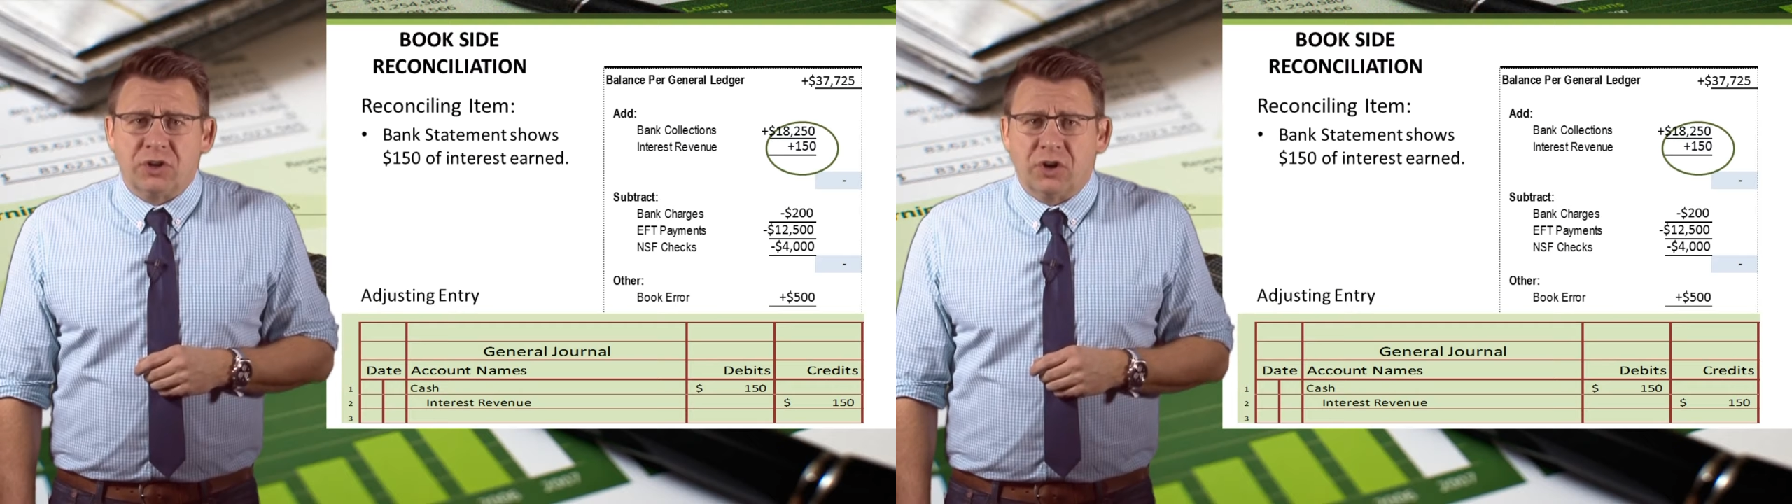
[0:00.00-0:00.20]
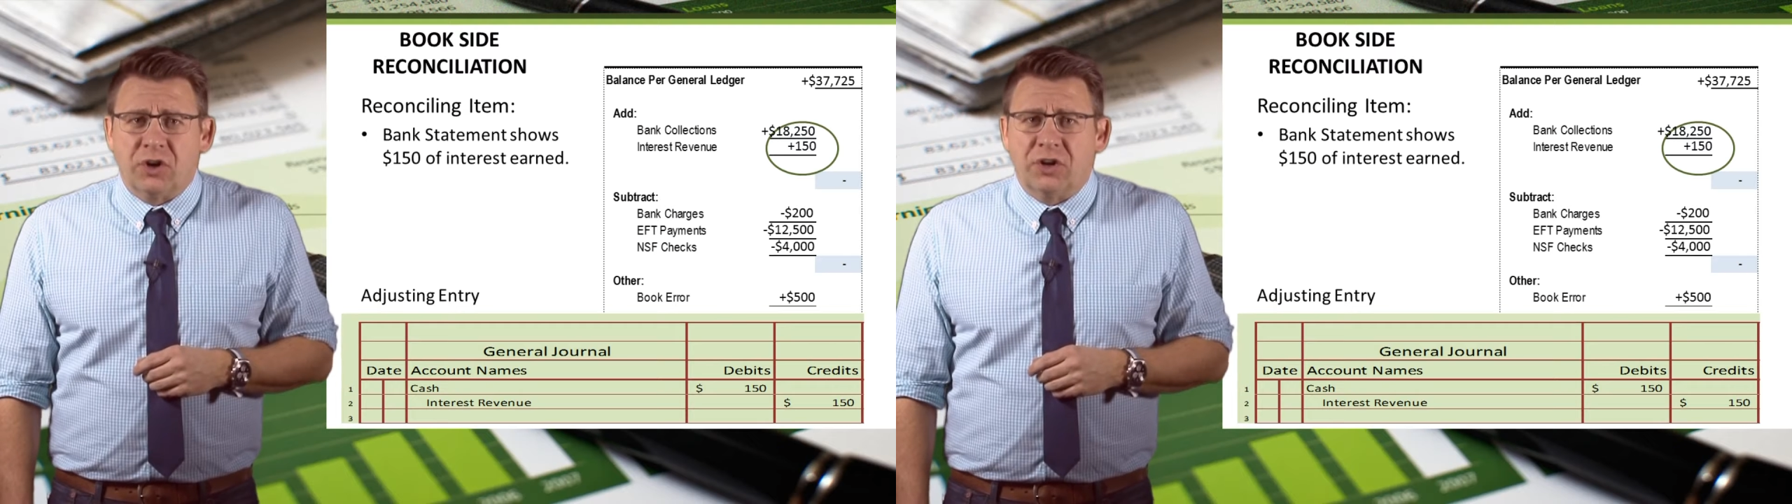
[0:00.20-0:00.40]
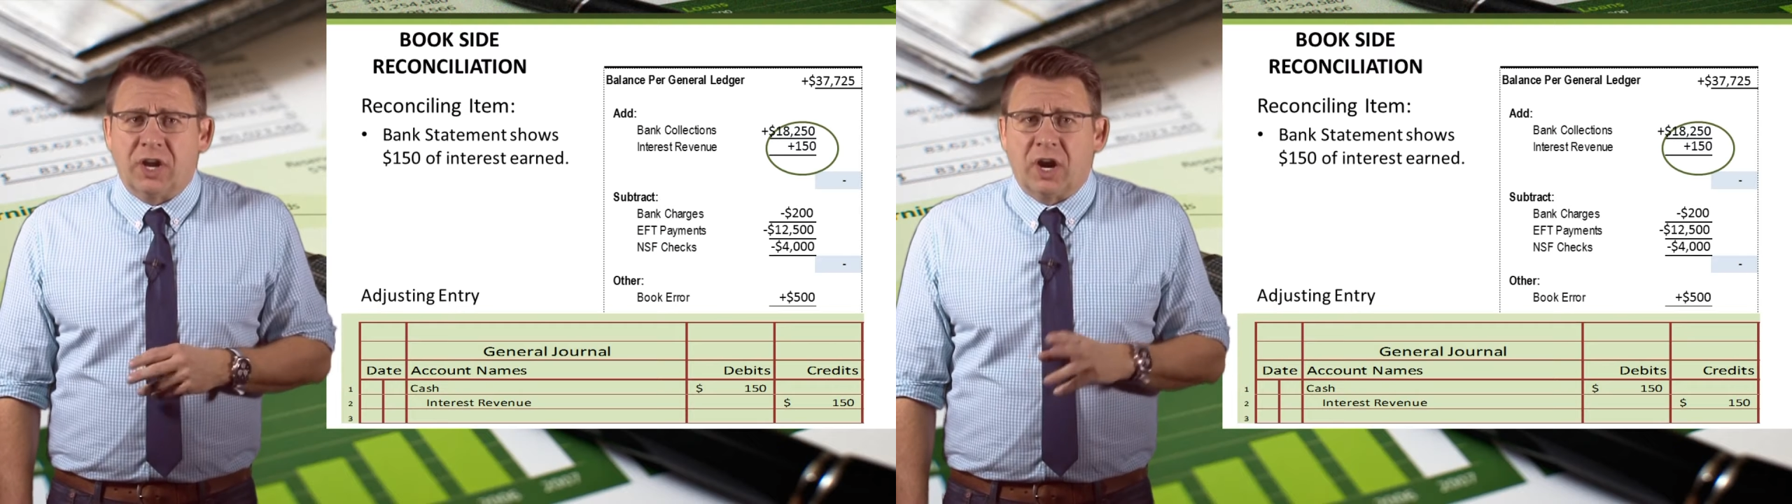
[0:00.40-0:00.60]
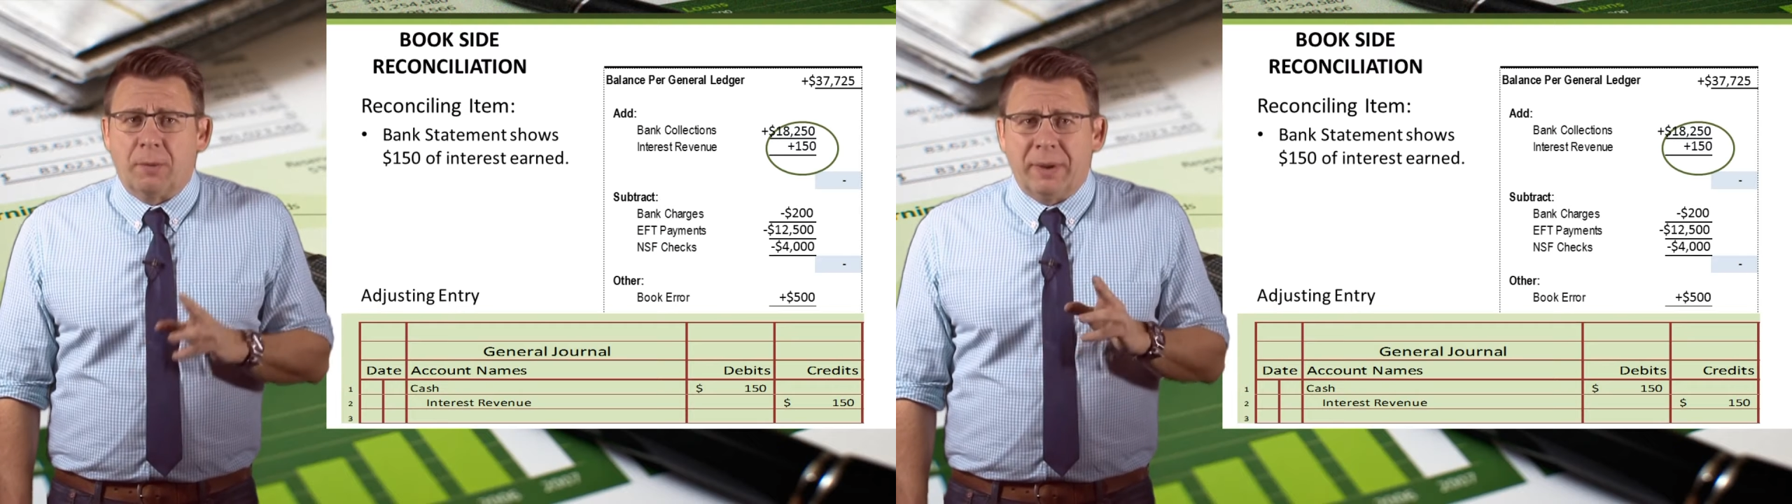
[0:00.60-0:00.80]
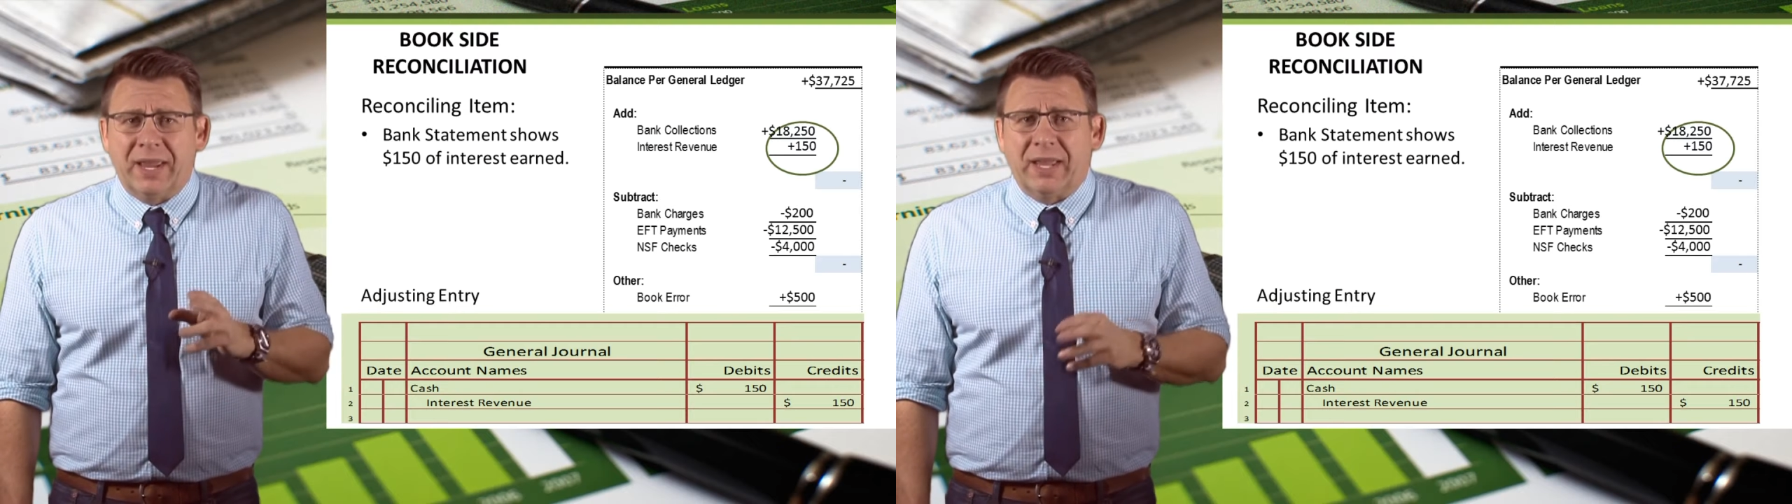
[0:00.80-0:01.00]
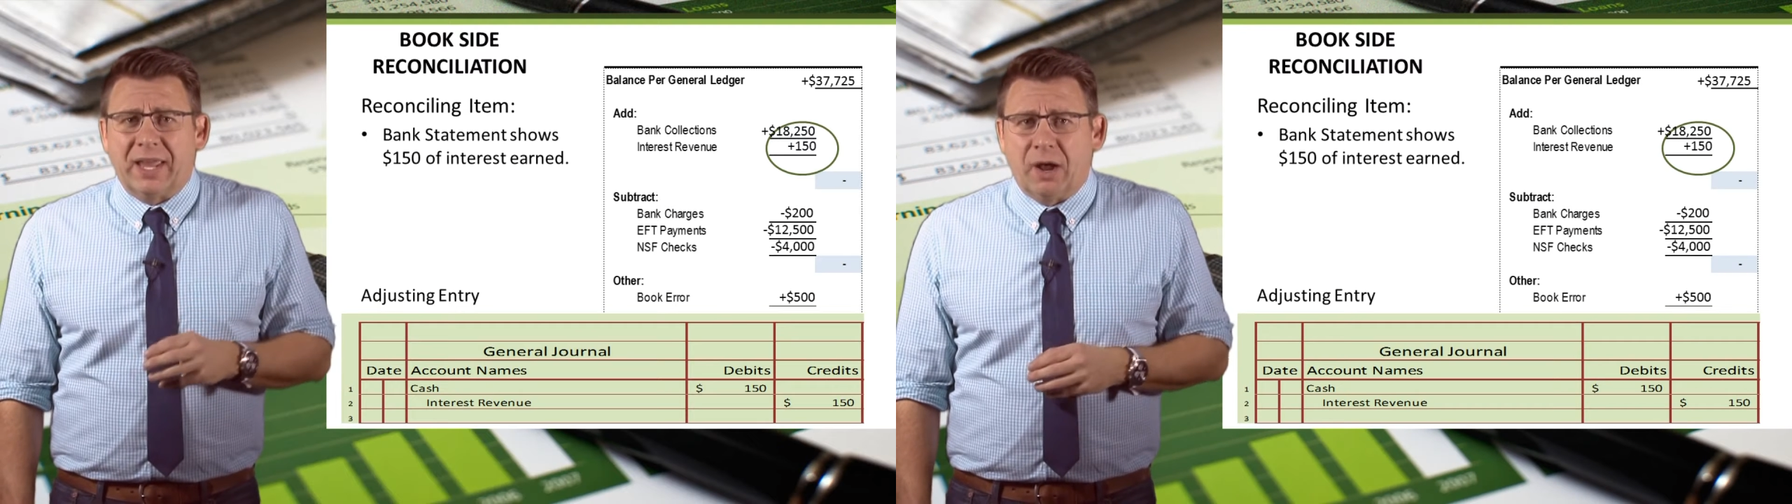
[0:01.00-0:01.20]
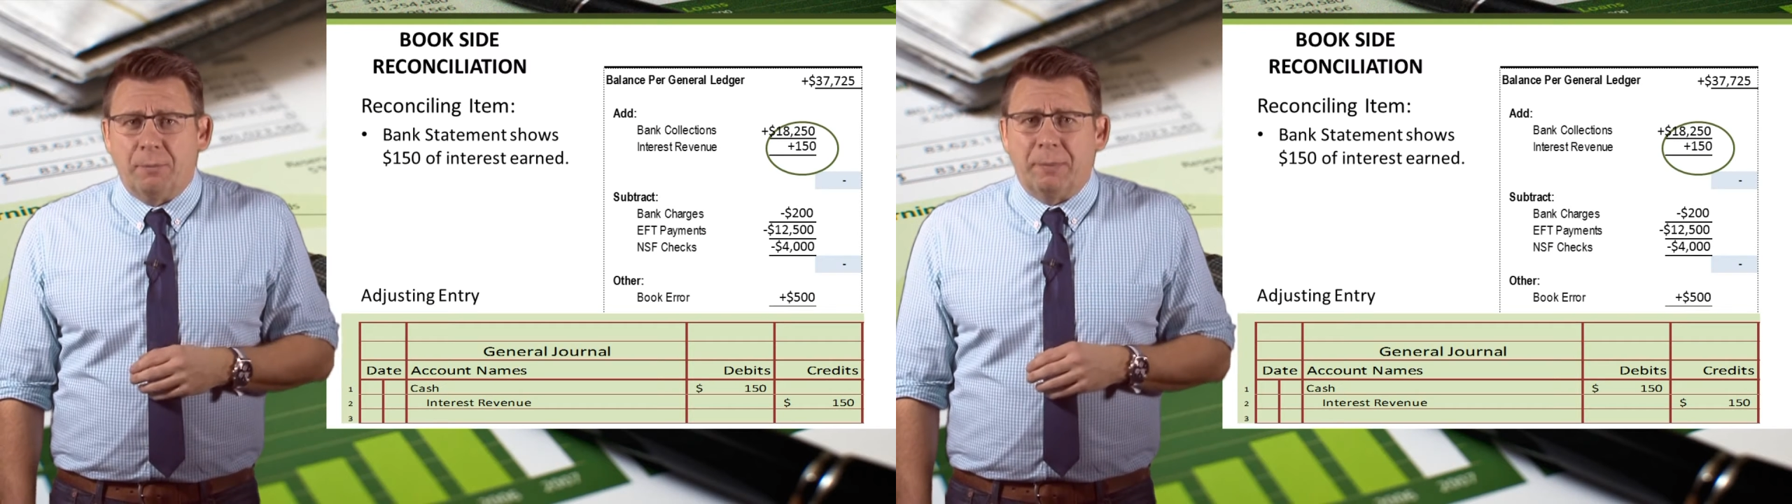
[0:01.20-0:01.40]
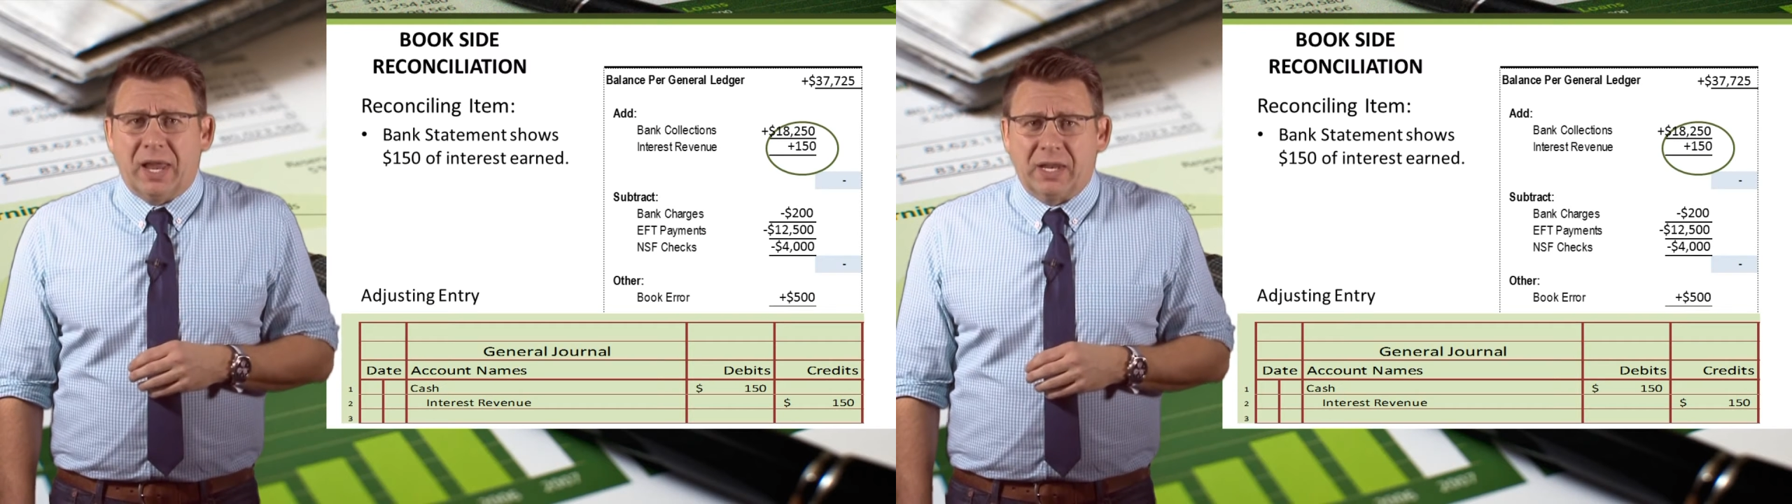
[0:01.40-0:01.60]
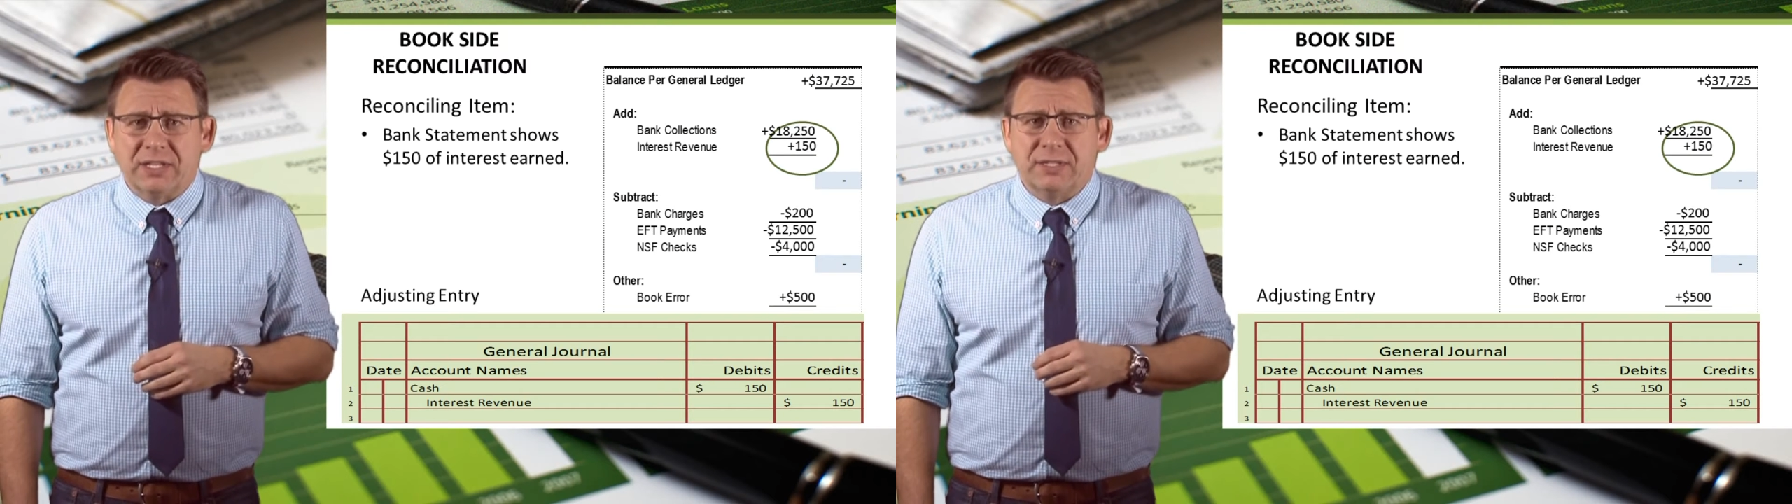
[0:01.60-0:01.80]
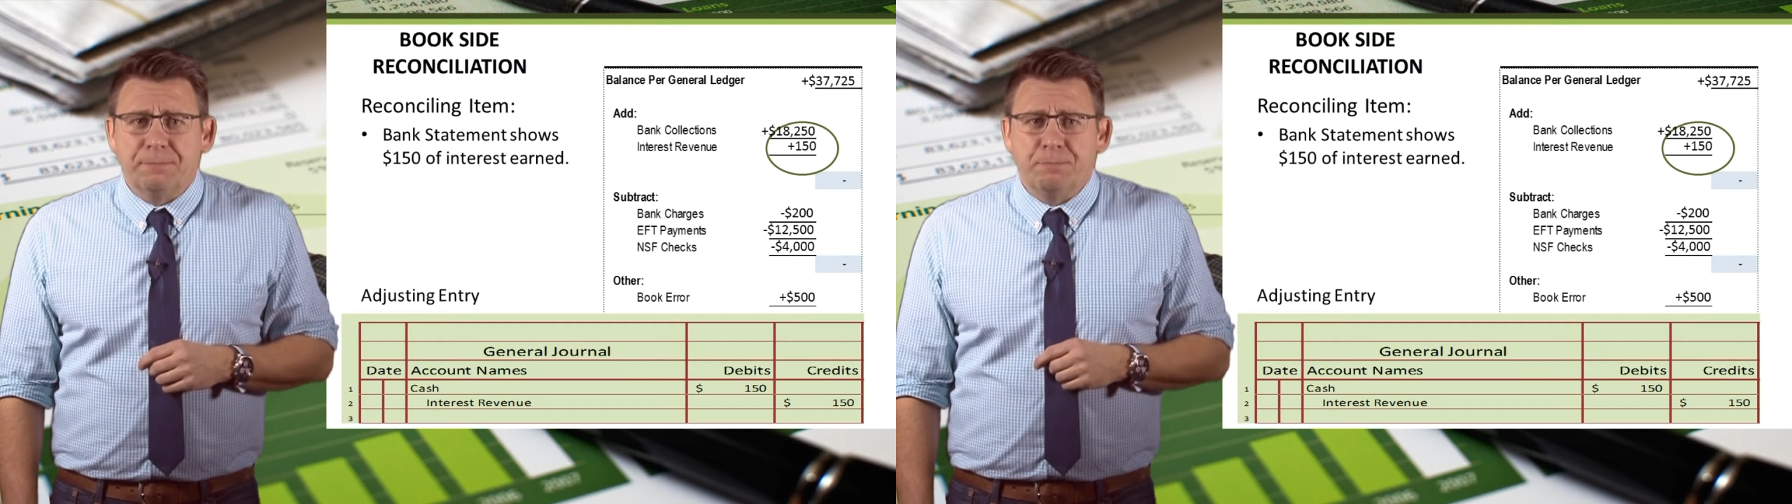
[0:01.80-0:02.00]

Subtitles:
earned on our bank account balance.